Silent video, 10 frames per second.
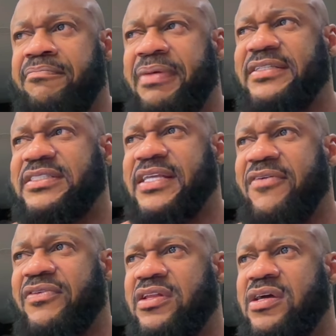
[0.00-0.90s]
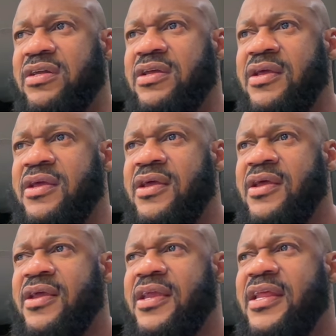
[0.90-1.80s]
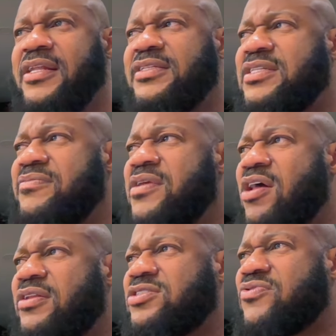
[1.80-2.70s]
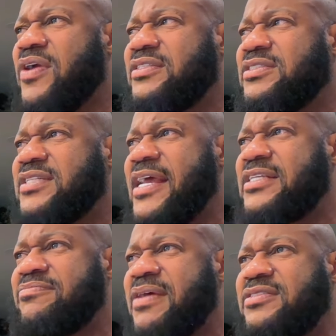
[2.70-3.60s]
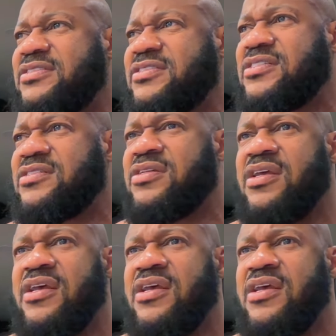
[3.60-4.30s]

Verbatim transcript: Best he ever looked. And he's sending me all these crazy text messages.